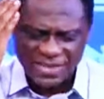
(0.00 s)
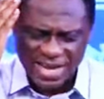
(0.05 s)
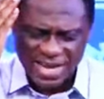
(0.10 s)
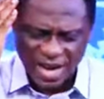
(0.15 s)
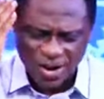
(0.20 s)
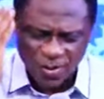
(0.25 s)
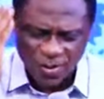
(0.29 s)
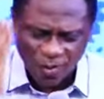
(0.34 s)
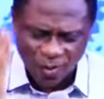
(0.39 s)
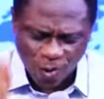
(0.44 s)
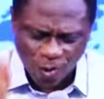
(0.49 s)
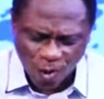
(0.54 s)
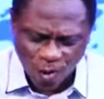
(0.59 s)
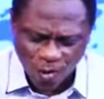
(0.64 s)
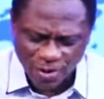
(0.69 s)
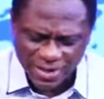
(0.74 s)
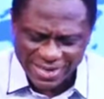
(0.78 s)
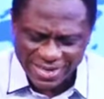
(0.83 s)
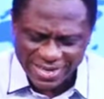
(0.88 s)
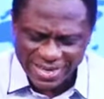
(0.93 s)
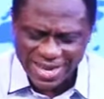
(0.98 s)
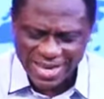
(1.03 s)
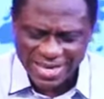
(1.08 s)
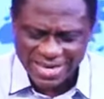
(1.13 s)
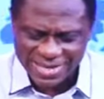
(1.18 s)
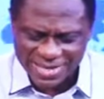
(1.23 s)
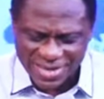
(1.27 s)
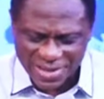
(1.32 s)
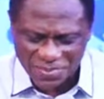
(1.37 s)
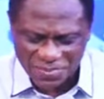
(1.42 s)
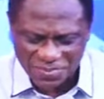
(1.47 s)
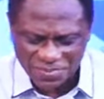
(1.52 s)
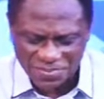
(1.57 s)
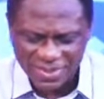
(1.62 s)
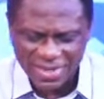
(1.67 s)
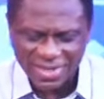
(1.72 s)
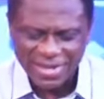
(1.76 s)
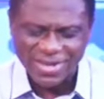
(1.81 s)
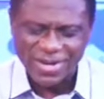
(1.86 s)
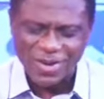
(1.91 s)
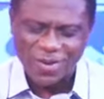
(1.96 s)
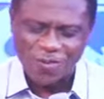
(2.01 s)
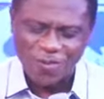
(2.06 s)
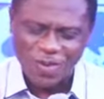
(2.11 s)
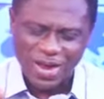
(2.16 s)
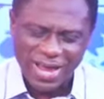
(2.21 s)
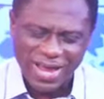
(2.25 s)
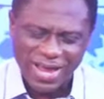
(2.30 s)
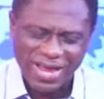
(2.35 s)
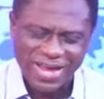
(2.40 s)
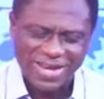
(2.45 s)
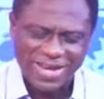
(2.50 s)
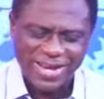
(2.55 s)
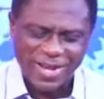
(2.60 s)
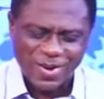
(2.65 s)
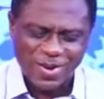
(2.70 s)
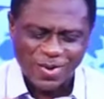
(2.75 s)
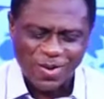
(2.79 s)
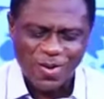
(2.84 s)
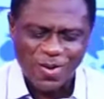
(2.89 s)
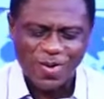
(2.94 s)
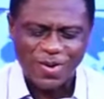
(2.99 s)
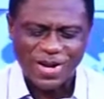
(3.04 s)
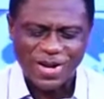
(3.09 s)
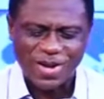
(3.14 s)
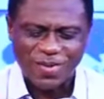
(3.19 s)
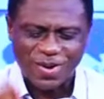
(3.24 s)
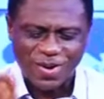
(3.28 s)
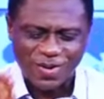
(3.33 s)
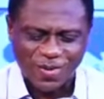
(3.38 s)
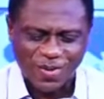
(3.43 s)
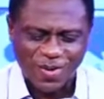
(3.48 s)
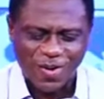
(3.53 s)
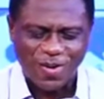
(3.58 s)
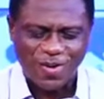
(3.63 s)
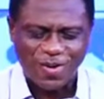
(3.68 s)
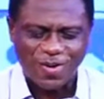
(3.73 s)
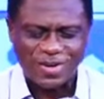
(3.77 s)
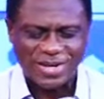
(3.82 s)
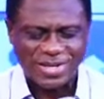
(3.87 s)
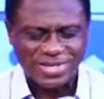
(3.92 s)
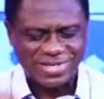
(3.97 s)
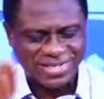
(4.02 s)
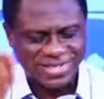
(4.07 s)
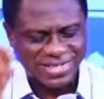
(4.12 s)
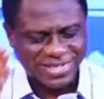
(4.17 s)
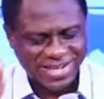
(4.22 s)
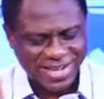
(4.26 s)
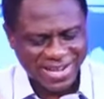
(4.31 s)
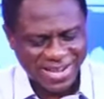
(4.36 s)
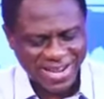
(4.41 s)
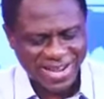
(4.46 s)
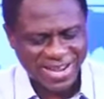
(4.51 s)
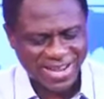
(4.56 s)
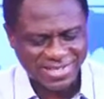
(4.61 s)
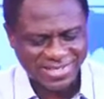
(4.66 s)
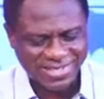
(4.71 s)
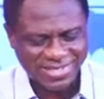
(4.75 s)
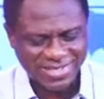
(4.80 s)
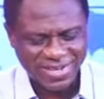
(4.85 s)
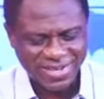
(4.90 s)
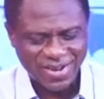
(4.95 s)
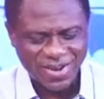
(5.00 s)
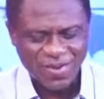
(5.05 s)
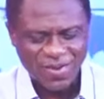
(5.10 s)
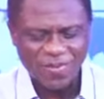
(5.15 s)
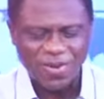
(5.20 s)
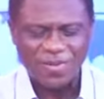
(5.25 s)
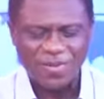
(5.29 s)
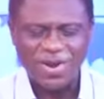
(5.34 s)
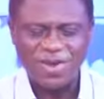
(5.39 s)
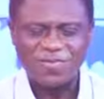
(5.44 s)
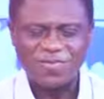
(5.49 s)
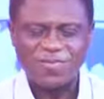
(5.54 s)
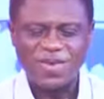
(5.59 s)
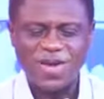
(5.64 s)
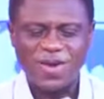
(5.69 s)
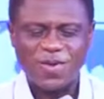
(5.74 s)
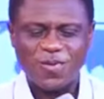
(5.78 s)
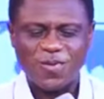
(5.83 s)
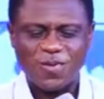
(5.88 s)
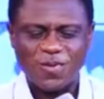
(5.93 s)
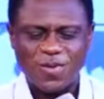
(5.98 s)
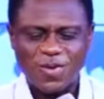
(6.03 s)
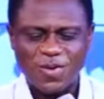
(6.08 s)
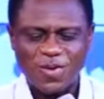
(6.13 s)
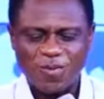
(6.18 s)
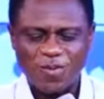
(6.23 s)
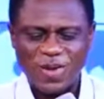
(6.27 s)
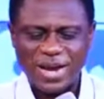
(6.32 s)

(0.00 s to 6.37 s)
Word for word: have their God near them, the way the Lord our God is near us, wherever,